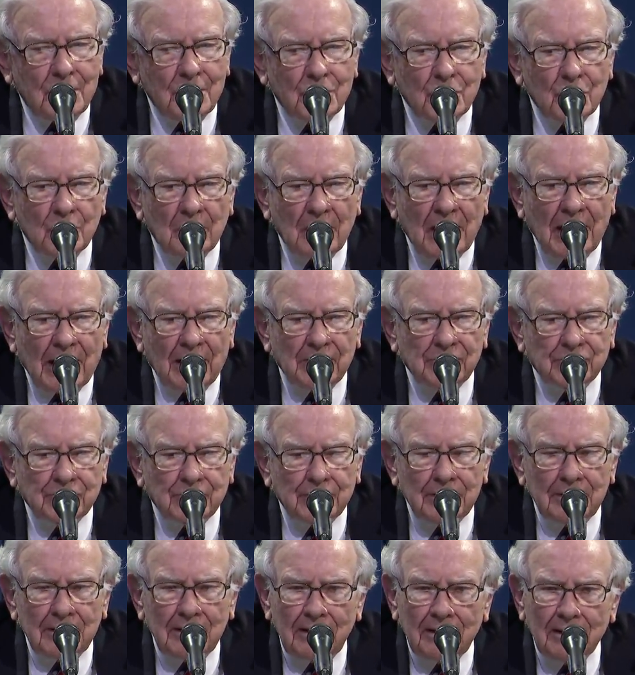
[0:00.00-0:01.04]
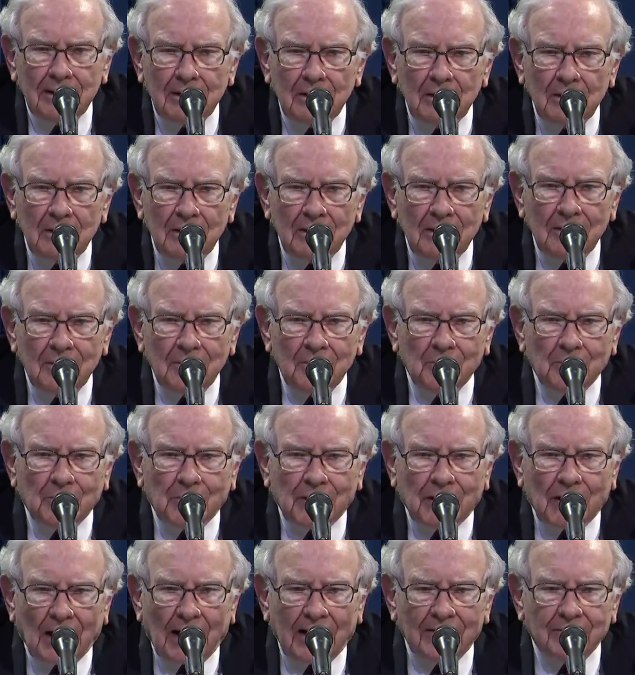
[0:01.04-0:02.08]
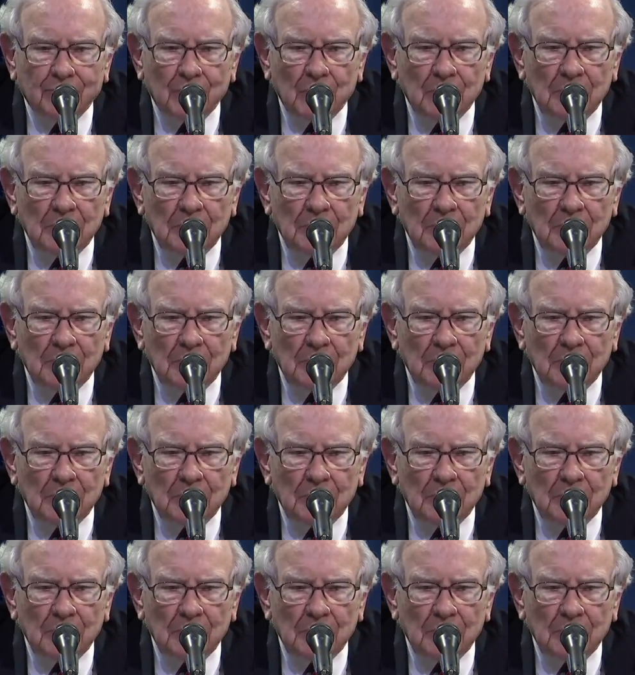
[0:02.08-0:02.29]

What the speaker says: to imagine what life